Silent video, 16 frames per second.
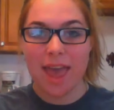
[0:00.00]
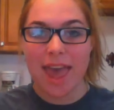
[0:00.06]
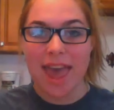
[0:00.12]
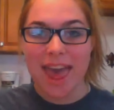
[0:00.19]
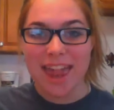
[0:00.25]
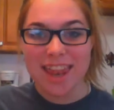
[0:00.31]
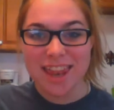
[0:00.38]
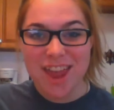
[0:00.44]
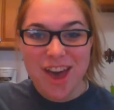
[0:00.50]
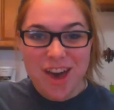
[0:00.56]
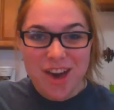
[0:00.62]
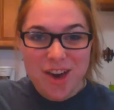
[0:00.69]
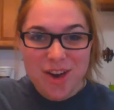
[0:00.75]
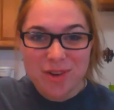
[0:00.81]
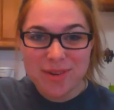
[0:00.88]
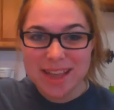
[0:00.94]

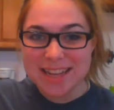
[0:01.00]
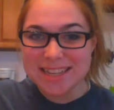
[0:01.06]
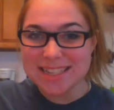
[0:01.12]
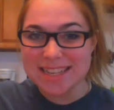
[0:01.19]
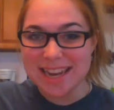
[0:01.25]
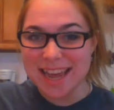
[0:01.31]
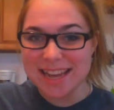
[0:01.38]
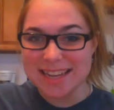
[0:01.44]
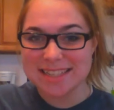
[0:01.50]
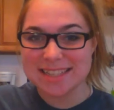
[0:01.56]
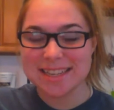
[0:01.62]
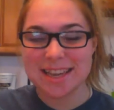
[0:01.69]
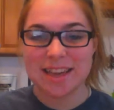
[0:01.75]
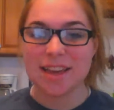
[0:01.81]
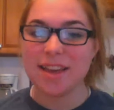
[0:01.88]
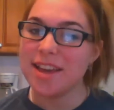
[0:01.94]
Hello, Internet!
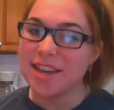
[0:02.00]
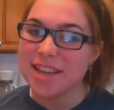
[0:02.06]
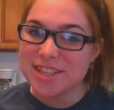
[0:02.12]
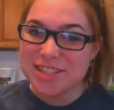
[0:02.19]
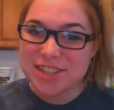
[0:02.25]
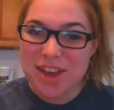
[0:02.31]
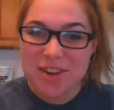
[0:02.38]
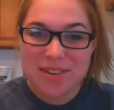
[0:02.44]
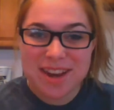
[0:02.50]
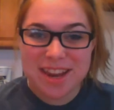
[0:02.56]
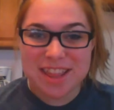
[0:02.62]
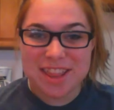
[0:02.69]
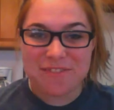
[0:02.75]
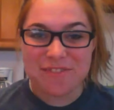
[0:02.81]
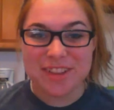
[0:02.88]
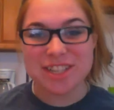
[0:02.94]
So it
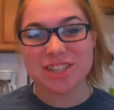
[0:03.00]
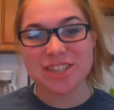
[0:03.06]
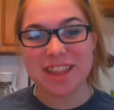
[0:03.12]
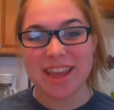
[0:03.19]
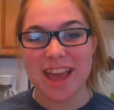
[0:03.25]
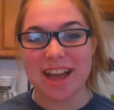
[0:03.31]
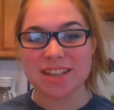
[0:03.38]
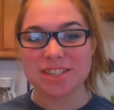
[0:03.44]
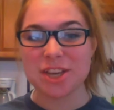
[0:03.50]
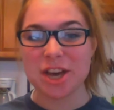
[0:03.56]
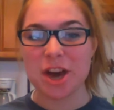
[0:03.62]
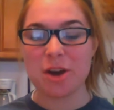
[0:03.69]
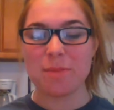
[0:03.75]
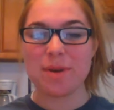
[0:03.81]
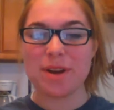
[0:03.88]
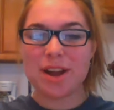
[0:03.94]
is officially
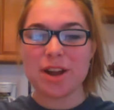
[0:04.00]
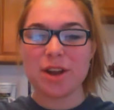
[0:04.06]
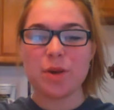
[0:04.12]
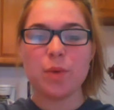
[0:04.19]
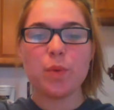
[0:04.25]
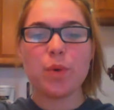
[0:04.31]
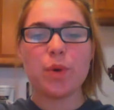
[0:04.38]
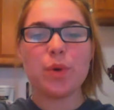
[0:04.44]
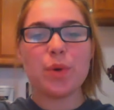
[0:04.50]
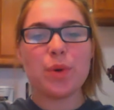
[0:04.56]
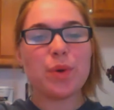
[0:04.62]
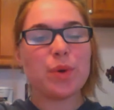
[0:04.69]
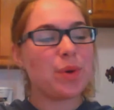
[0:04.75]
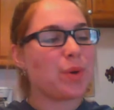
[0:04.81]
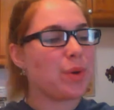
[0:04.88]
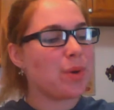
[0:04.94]
October.
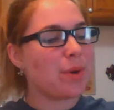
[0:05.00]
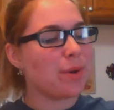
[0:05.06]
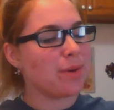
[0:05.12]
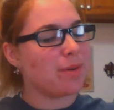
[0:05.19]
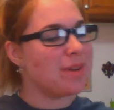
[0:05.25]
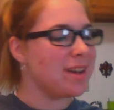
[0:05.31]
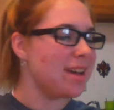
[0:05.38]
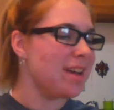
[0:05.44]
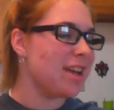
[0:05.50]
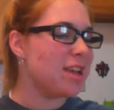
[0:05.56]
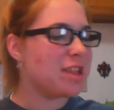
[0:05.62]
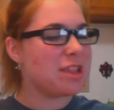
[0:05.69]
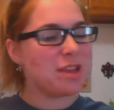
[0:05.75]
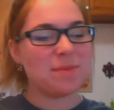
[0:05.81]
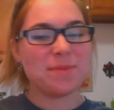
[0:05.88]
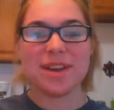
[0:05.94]
Woo!
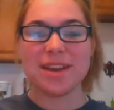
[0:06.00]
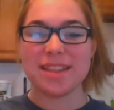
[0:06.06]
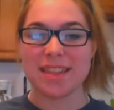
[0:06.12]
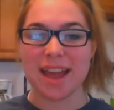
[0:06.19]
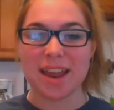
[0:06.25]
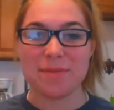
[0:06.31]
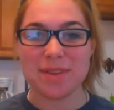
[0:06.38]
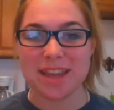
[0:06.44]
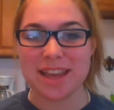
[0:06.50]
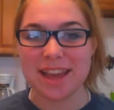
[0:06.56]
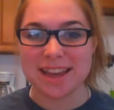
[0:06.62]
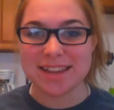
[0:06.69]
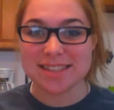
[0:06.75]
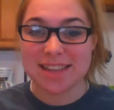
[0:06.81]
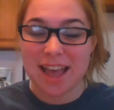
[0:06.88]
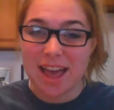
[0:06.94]
Super excited
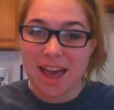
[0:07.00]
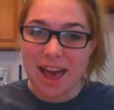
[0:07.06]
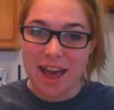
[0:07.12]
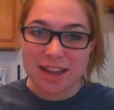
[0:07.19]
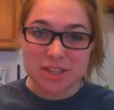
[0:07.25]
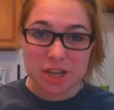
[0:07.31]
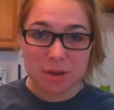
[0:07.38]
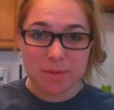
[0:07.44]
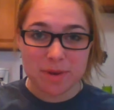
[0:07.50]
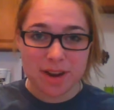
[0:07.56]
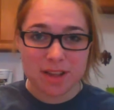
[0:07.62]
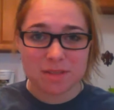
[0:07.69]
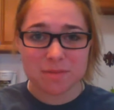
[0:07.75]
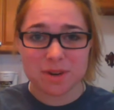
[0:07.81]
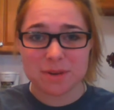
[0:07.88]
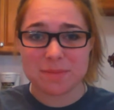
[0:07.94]
because October
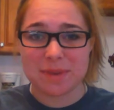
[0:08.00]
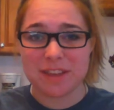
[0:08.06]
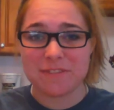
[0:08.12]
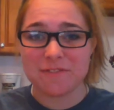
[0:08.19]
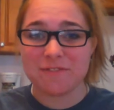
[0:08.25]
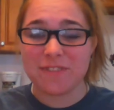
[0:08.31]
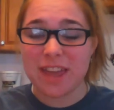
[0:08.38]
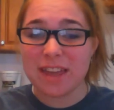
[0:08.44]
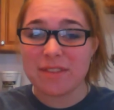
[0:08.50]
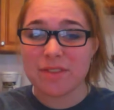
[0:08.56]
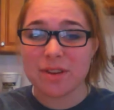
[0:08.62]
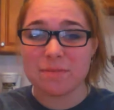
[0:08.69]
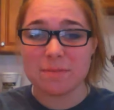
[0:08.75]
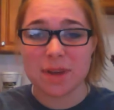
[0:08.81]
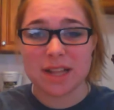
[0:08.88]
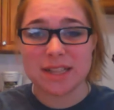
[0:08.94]
is one of my
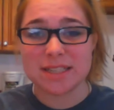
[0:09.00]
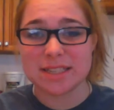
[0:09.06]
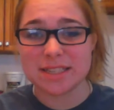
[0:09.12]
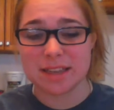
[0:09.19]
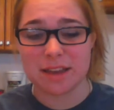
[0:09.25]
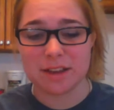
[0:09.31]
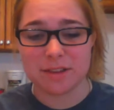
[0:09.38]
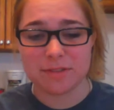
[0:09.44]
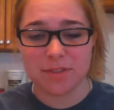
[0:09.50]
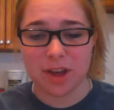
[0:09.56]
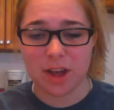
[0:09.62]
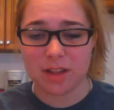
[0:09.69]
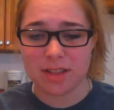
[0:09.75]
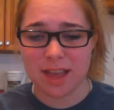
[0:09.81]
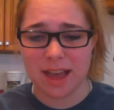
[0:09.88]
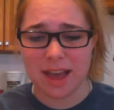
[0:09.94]
favorite months of
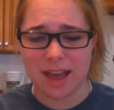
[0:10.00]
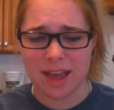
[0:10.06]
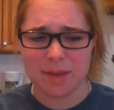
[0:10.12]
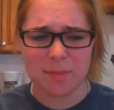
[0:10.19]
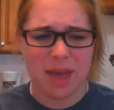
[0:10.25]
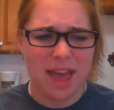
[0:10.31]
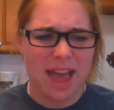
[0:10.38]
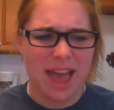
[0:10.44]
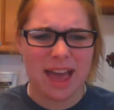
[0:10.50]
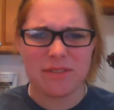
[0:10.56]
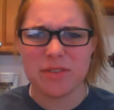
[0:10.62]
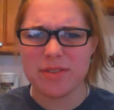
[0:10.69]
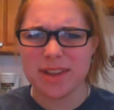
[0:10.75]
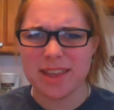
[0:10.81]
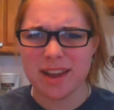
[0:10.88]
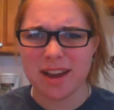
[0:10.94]
all time. I have
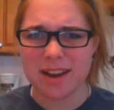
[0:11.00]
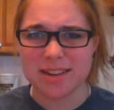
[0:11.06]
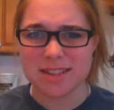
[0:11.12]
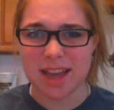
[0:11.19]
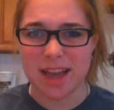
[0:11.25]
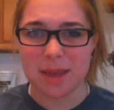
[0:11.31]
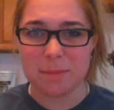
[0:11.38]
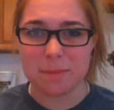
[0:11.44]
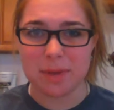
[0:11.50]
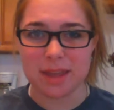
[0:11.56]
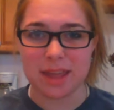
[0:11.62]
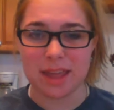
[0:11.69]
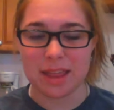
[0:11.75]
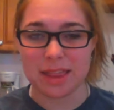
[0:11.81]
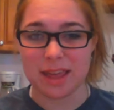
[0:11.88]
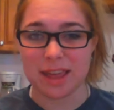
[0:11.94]
a really hard time
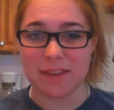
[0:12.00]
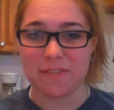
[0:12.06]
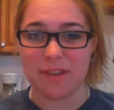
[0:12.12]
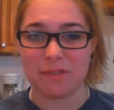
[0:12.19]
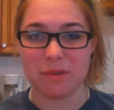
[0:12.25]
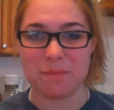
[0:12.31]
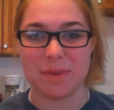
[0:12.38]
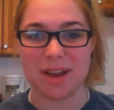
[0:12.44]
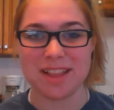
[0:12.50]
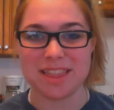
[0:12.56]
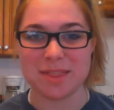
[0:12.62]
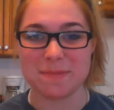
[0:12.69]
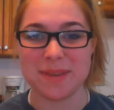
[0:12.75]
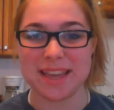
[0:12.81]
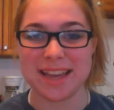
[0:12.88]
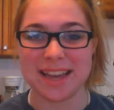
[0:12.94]
picking like a favorite
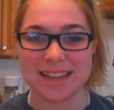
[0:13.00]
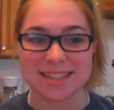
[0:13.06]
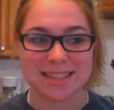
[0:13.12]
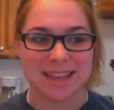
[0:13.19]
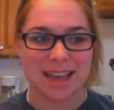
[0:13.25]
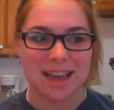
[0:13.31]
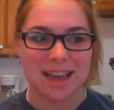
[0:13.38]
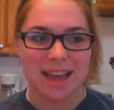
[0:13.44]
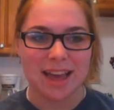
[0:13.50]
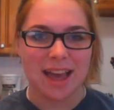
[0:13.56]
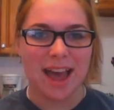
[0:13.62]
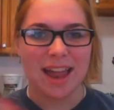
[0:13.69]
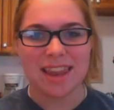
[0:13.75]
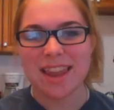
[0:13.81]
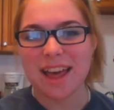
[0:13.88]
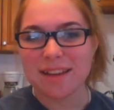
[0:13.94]
month because
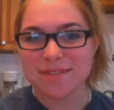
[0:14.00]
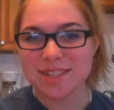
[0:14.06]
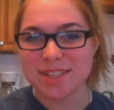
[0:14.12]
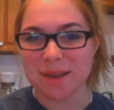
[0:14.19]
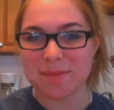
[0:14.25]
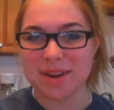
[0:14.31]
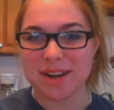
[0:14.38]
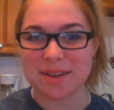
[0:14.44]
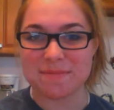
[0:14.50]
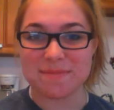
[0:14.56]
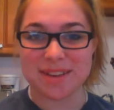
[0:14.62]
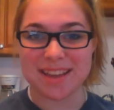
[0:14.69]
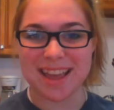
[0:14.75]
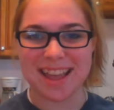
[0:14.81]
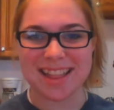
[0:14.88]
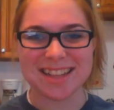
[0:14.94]
I love summer,
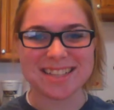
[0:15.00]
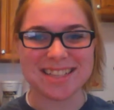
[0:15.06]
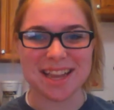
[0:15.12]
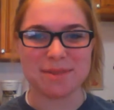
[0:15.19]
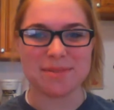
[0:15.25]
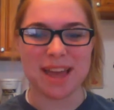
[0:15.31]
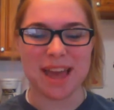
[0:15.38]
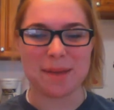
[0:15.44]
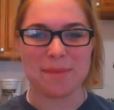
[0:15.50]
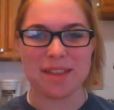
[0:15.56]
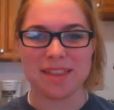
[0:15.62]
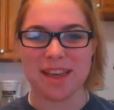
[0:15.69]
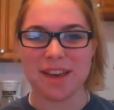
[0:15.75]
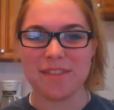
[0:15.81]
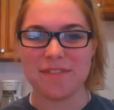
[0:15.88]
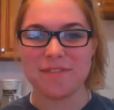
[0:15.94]
but at the same time I
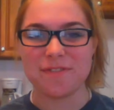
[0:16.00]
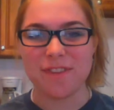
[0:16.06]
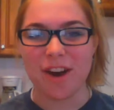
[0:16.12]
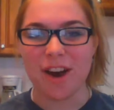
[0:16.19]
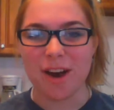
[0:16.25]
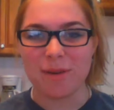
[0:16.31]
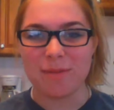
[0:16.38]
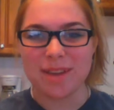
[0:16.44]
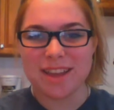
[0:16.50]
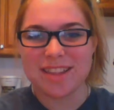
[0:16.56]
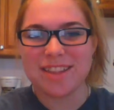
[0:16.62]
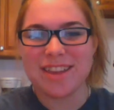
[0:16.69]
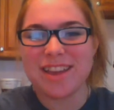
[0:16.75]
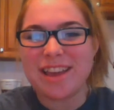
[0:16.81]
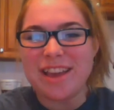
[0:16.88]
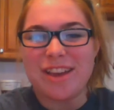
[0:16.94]
love fall because
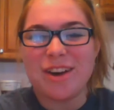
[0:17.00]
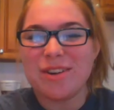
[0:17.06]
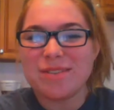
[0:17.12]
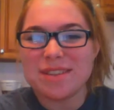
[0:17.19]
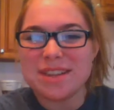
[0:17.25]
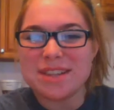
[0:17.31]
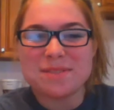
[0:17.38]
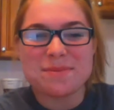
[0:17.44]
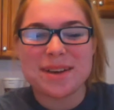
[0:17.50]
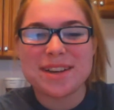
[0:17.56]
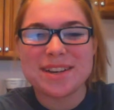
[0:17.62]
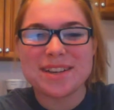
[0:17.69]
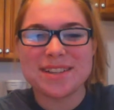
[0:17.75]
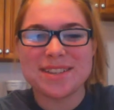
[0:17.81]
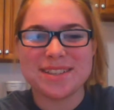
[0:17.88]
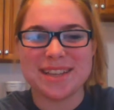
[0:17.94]
you get cozy
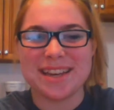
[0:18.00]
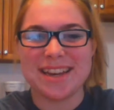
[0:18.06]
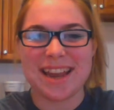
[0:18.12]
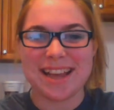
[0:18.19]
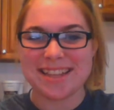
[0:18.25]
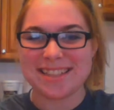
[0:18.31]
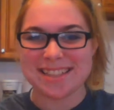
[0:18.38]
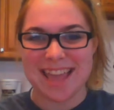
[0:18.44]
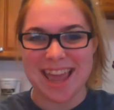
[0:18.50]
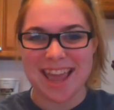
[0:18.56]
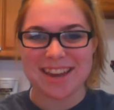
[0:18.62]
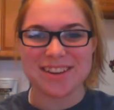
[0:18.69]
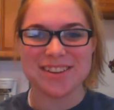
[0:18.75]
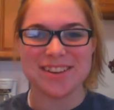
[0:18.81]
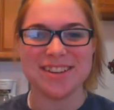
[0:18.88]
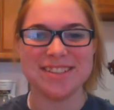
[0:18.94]
sweaters and nice
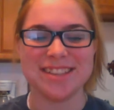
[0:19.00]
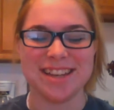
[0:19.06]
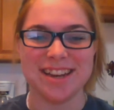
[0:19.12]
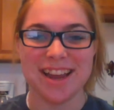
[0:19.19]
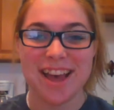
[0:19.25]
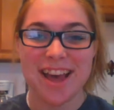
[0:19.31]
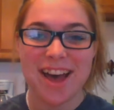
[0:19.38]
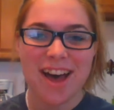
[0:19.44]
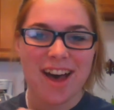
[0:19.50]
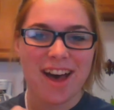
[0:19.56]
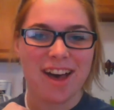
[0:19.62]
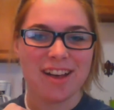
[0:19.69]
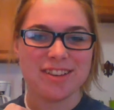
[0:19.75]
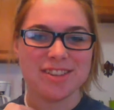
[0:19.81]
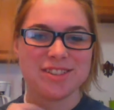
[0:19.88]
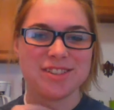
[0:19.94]
candles and
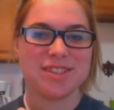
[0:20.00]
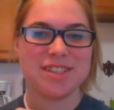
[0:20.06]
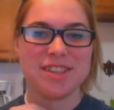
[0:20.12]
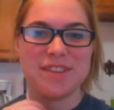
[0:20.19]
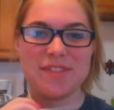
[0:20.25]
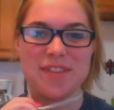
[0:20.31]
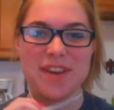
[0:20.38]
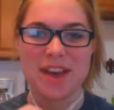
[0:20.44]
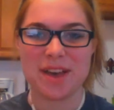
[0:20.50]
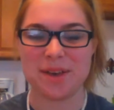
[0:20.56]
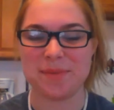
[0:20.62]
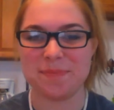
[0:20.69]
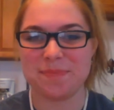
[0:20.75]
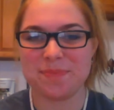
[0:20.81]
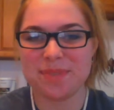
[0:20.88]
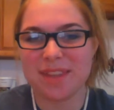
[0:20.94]
all sorts of
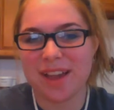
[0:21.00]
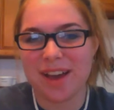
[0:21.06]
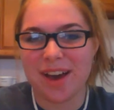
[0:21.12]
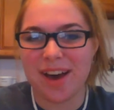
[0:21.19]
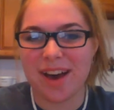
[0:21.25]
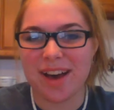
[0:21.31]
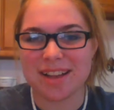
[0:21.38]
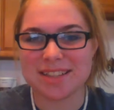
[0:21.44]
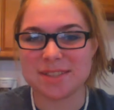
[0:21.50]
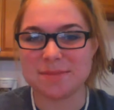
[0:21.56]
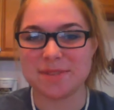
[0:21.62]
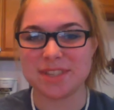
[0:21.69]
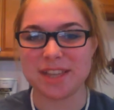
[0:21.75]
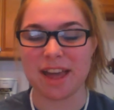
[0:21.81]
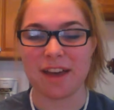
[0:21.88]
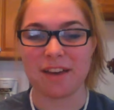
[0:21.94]
um, awesome
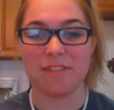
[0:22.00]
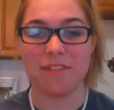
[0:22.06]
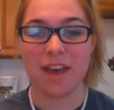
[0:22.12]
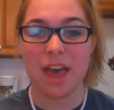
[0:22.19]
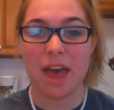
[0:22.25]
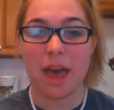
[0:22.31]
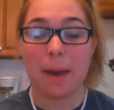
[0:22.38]
stuff.